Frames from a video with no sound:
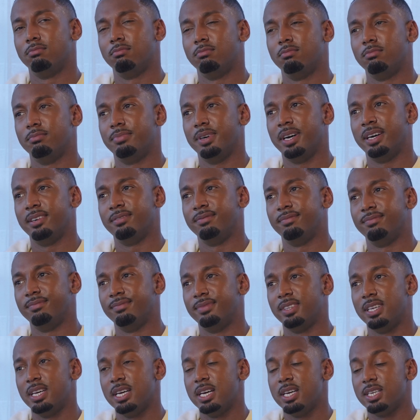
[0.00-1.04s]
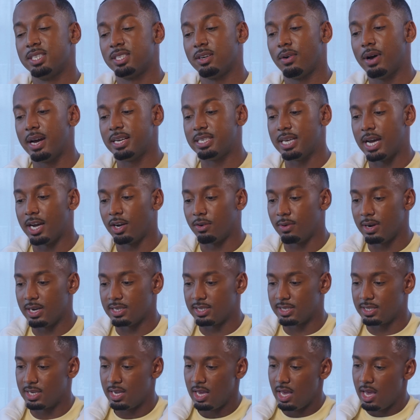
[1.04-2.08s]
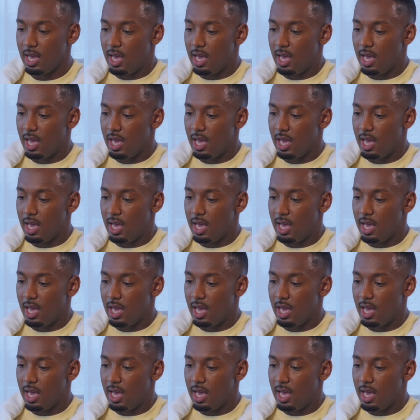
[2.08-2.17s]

but so I digress.